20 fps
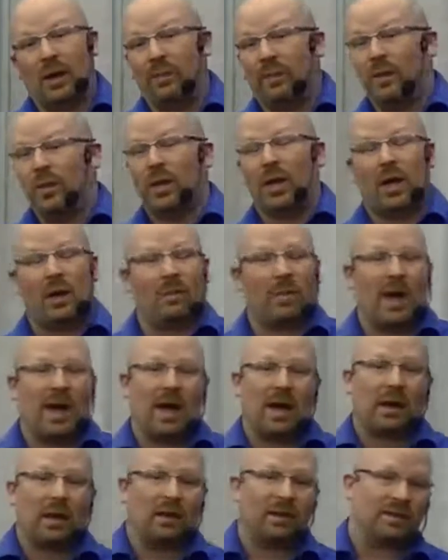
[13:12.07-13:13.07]
if you came
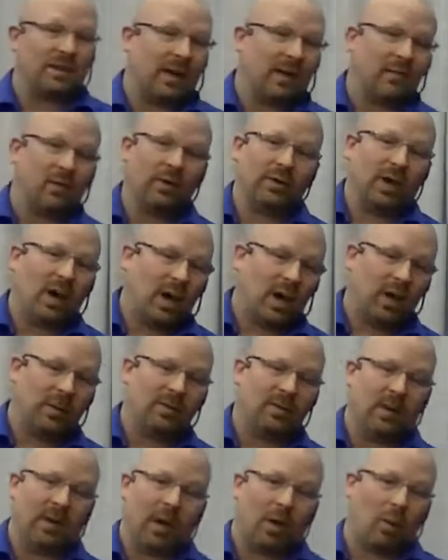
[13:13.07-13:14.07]
back several
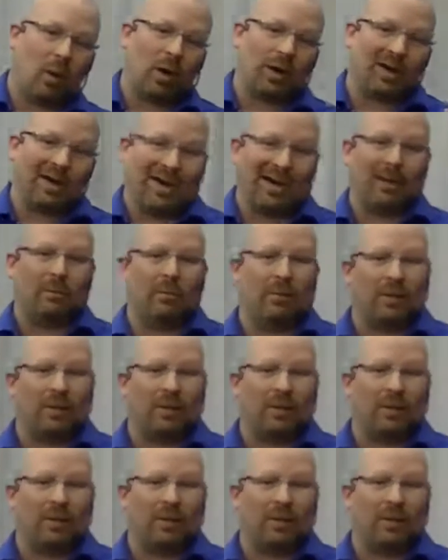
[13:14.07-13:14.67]
times and I wanted to